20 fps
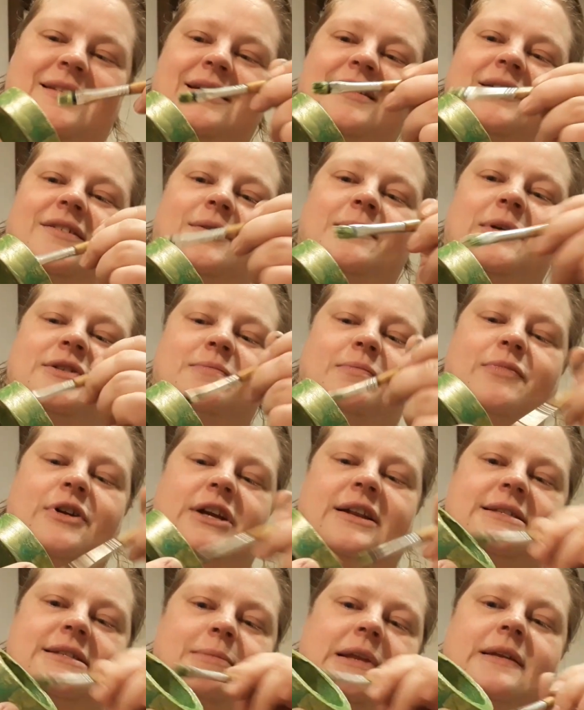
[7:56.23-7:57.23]
I'm just
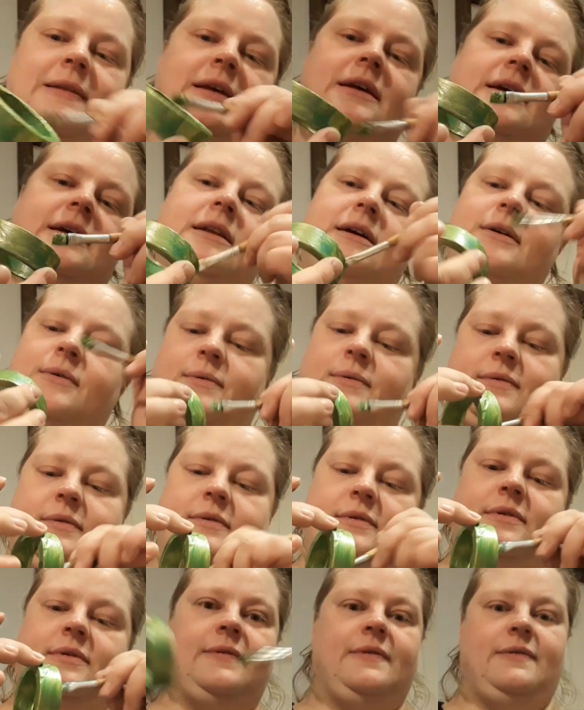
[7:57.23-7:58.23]
brushing this a bit. Now,
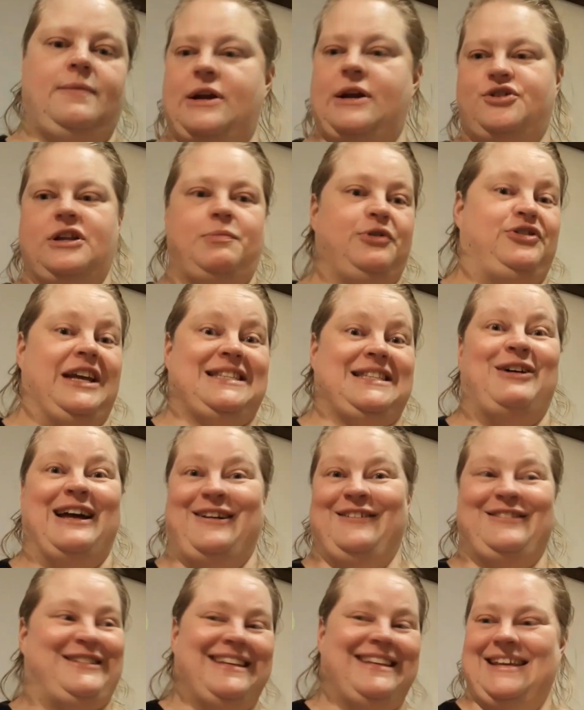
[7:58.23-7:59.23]
where should I put this so I
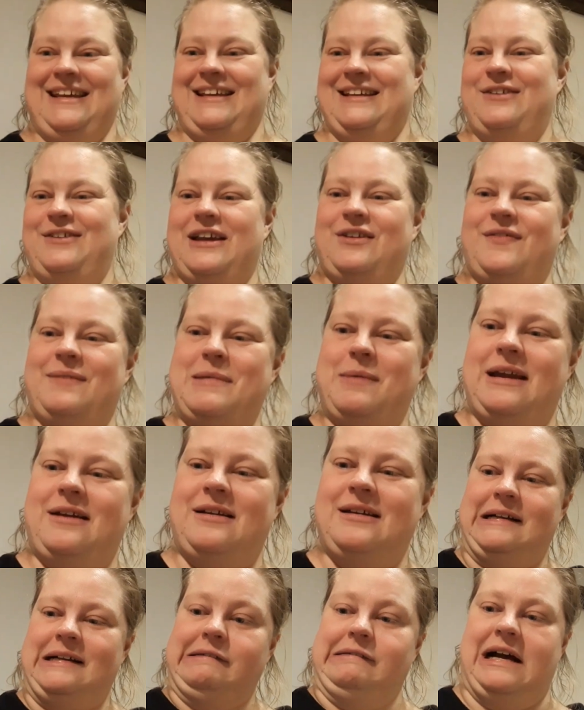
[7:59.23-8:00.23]
don't knock it over? Maybe here.
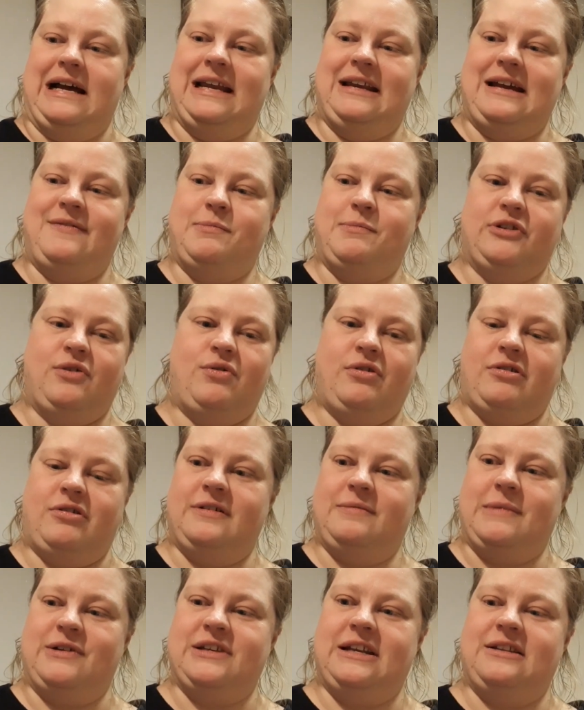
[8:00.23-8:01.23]
Ooh, I haven't put the cork on,
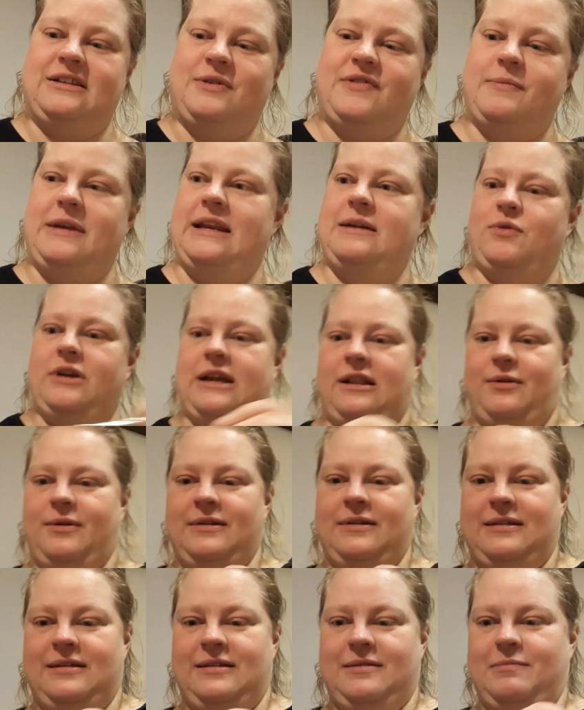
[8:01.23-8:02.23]
because I didn't know if I needed more yellow.
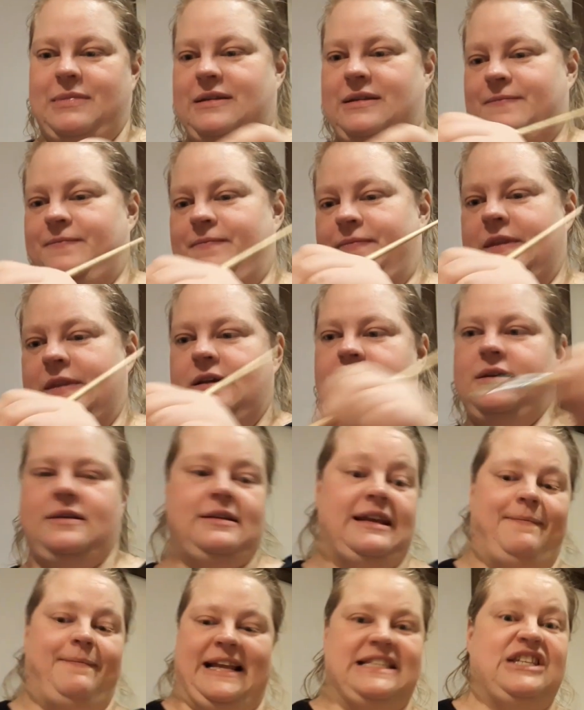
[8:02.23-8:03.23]
But
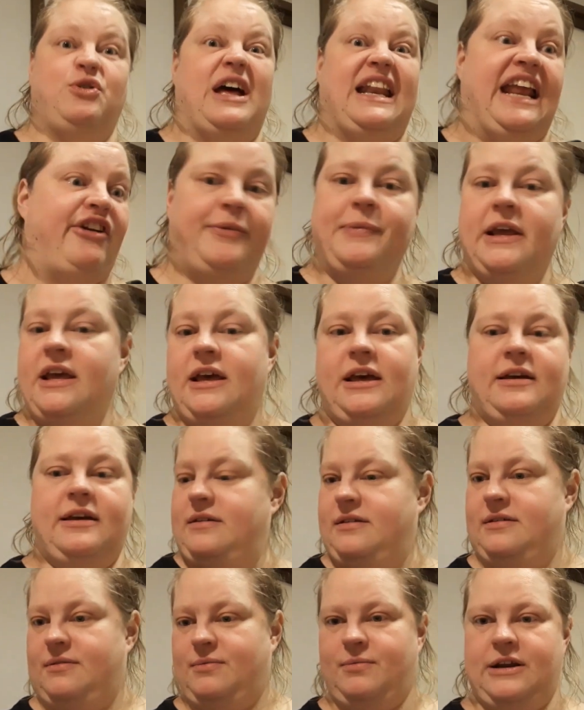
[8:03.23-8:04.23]
yeah, let's do that
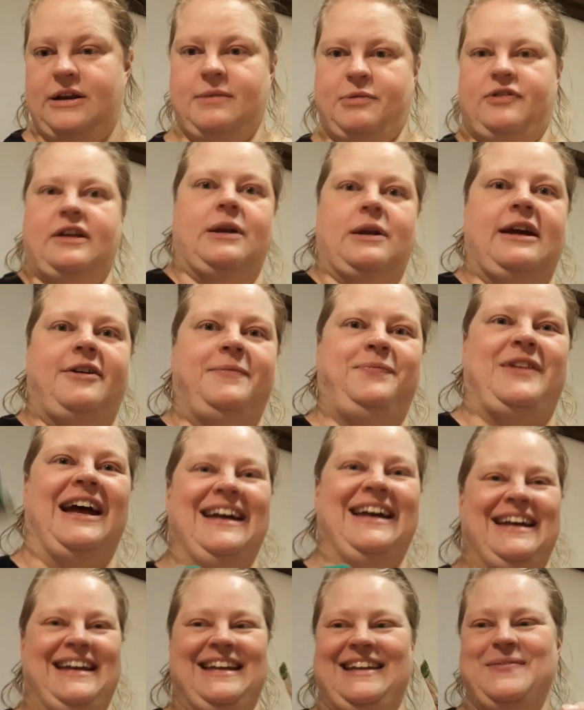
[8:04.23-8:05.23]
later. Where did I put that on there?
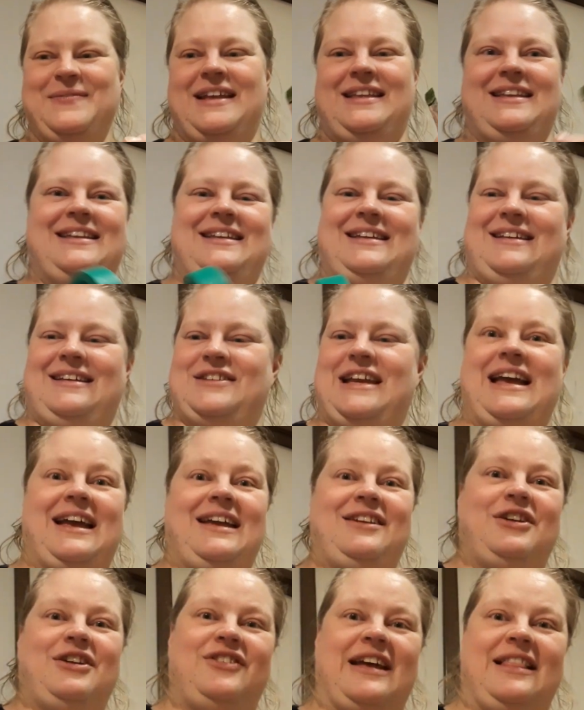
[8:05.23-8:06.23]
See,
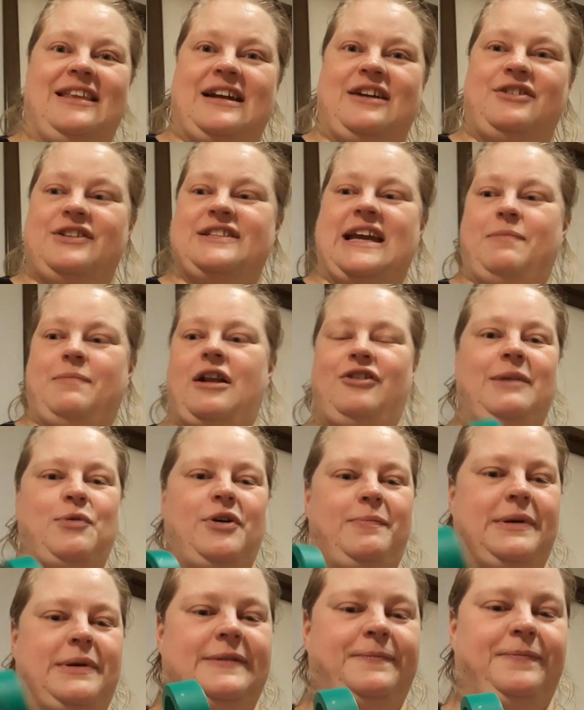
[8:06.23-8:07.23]
you can tell that they're the same color
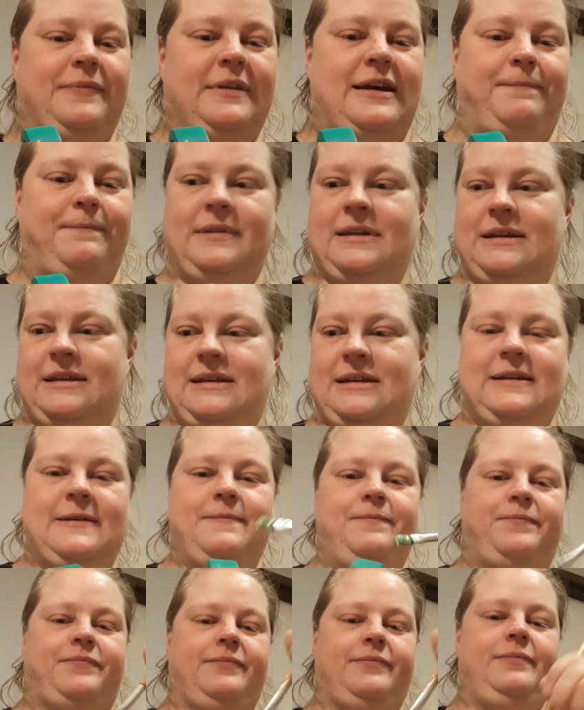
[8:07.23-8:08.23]
anymore, but yeah,
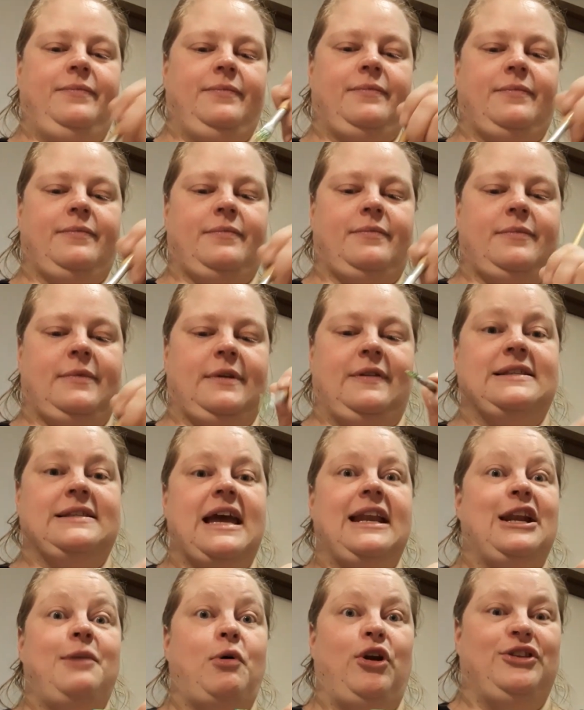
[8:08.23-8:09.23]
that's
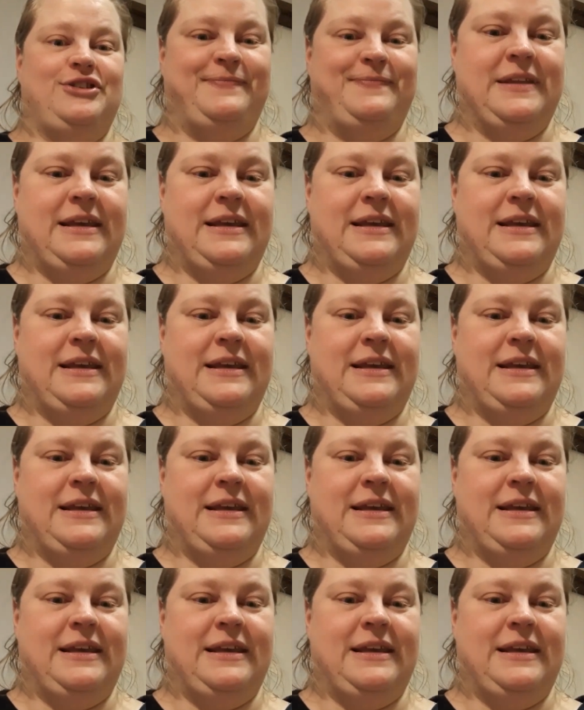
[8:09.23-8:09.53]
kind of the point.